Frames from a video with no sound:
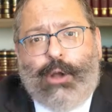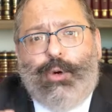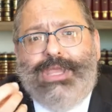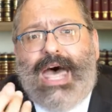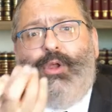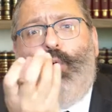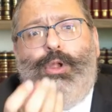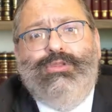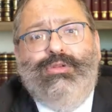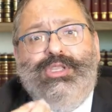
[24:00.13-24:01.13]
that will not
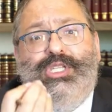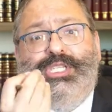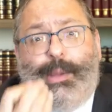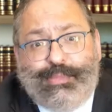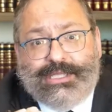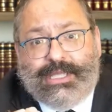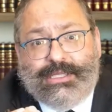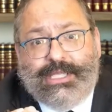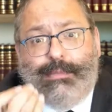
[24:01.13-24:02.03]
alter the substance.